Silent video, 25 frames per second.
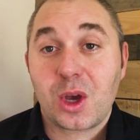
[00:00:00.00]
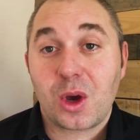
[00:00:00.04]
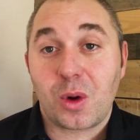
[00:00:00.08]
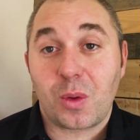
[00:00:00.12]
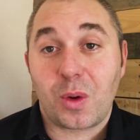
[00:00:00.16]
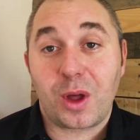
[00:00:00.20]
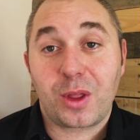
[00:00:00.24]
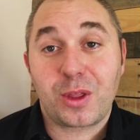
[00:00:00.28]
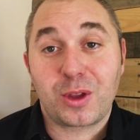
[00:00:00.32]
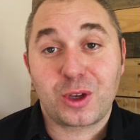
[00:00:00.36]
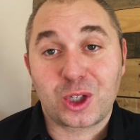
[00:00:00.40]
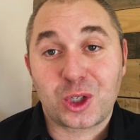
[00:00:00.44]

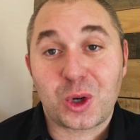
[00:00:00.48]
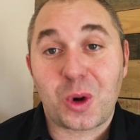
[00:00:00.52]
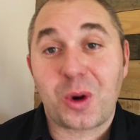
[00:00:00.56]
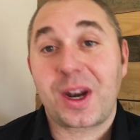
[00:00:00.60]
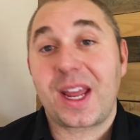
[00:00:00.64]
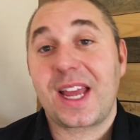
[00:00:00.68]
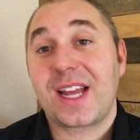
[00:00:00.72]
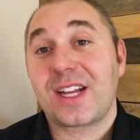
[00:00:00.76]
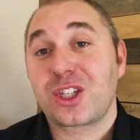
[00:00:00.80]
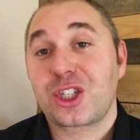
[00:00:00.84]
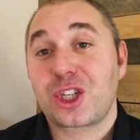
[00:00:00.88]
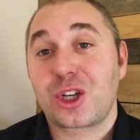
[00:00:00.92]
Well, the short
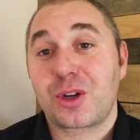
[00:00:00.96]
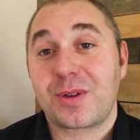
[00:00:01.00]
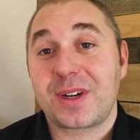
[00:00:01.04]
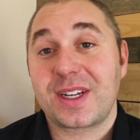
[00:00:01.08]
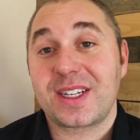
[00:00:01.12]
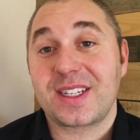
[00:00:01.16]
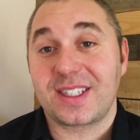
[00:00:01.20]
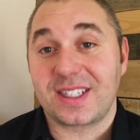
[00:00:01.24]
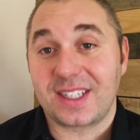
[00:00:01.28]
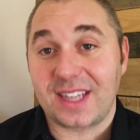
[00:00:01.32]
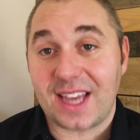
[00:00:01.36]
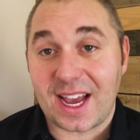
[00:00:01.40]
answer
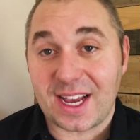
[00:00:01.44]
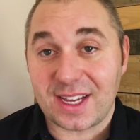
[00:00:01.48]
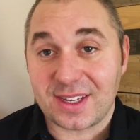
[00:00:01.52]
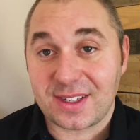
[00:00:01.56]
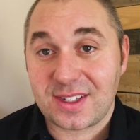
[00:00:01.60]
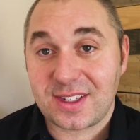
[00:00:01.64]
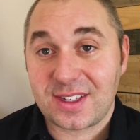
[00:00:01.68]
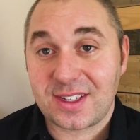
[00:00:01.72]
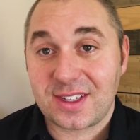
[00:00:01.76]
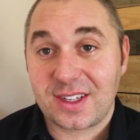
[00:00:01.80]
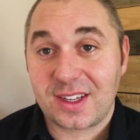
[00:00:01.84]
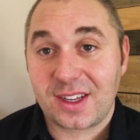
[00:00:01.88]
is
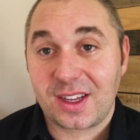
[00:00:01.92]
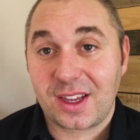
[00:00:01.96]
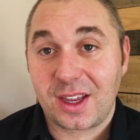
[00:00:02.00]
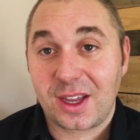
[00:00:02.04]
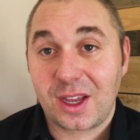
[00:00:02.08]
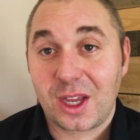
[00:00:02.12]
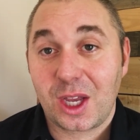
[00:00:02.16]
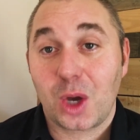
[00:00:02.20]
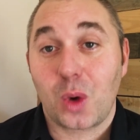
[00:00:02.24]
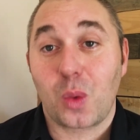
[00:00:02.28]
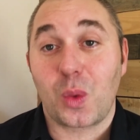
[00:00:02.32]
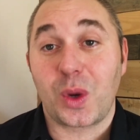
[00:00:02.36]
yes,
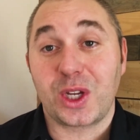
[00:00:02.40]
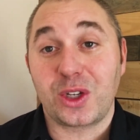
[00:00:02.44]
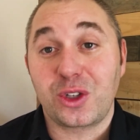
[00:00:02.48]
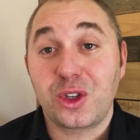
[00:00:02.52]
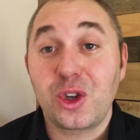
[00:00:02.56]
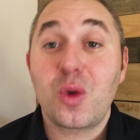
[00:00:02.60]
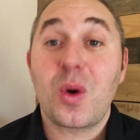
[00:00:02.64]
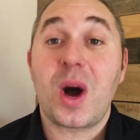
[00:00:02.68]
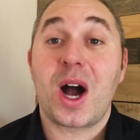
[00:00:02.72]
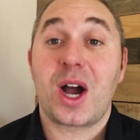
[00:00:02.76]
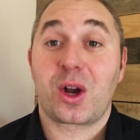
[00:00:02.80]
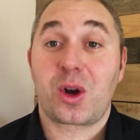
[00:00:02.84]
we do
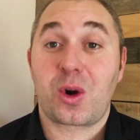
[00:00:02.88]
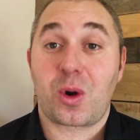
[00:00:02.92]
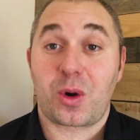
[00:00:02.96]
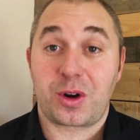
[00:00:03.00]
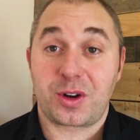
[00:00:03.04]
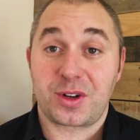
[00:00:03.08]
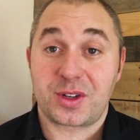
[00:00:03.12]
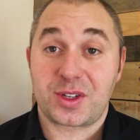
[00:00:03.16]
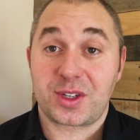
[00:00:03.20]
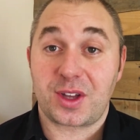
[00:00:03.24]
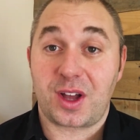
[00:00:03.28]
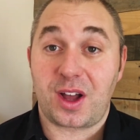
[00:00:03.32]
want
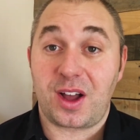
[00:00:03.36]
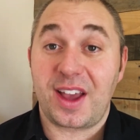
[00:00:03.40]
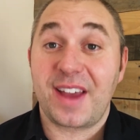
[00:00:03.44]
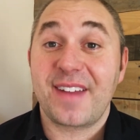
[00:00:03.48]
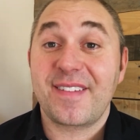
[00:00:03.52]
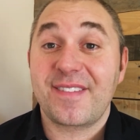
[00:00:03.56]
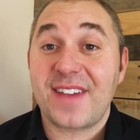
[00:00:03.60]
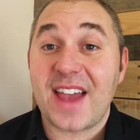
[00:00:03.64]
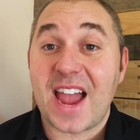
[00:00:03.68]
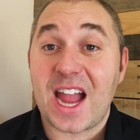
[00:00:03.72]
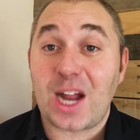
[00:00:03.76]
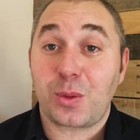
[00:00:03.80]
cortisol. In
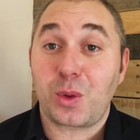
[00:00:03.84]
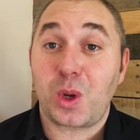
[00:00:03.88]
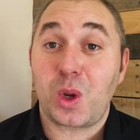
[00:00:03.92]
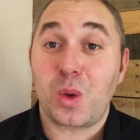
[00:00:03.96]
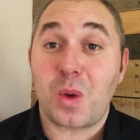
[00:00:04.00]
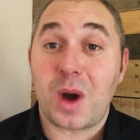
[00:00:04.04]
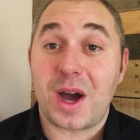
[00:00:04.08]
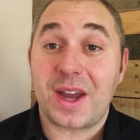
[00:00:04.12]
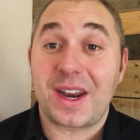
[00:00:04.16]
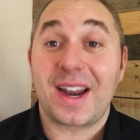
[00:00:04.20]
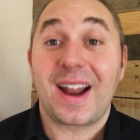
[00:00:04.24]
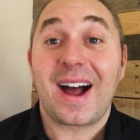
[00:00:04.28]
fact, we
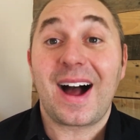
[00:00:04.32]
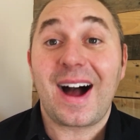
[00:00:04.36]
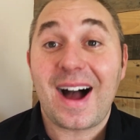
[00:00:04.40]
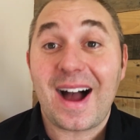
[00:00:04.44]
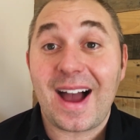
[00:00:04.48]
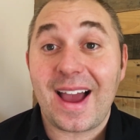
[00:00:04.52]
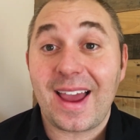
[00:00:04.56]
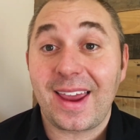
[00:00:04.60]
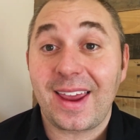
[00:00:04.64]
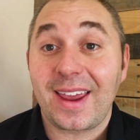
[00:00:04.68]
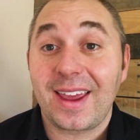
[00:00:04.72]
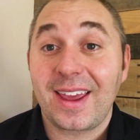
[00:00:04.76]
want it
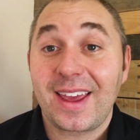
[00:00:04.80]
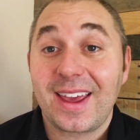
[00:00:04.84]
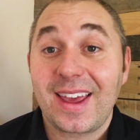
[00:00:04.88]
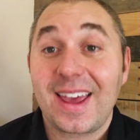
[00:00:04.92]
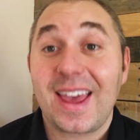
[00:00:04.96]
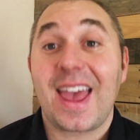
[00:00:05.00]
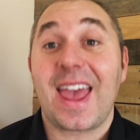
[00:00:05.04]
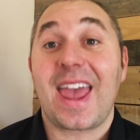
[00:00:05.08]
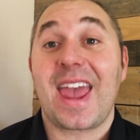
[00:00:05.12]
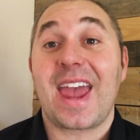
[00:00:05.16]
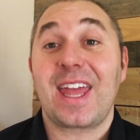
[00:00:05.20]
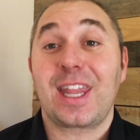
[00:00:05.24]
high
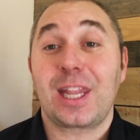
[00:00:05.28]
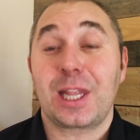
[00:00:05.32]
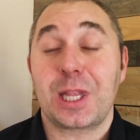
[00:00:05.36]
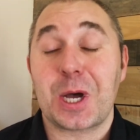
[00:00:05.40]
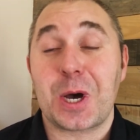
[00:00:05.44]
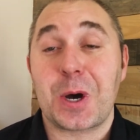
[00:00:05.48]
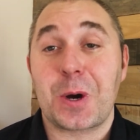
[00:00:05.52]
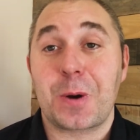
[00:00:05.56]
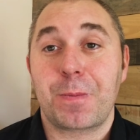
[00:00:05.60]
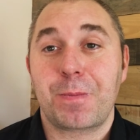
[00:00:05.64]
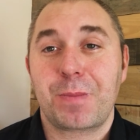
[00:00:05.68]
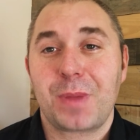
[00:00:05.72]
and
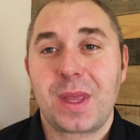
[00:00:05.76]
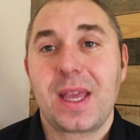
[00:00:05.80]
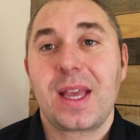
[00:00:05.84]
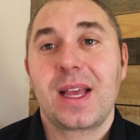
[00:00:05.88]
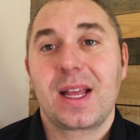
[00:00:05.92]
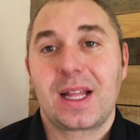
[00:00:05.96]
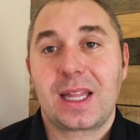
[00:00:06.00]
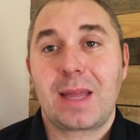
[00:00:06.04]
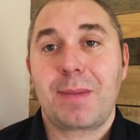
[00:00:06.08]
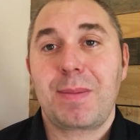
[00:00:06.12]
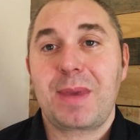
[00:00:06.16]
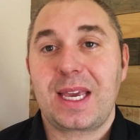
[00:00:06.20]
low.
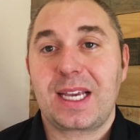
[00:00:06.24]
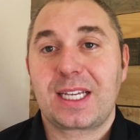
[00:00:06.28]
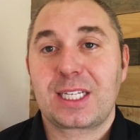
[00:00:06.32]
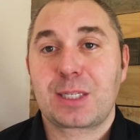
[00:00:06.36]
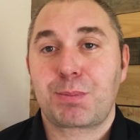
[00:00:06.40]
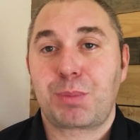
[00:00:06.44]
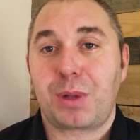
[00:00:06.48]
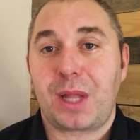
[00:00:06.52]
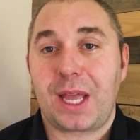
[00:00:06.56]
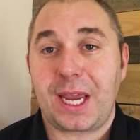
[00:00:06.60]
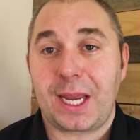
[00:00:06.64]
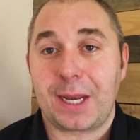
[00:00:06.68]
Let me
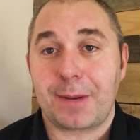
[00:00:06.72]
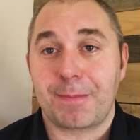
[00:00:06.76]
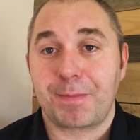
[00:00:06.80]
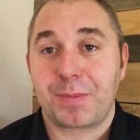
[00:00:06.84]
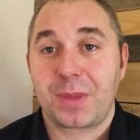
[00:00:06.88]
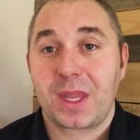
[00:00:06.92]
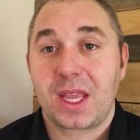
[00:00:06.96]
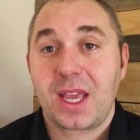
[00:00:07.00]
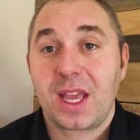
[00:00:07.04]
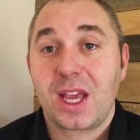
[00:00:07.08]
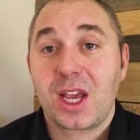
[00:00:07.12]
explain.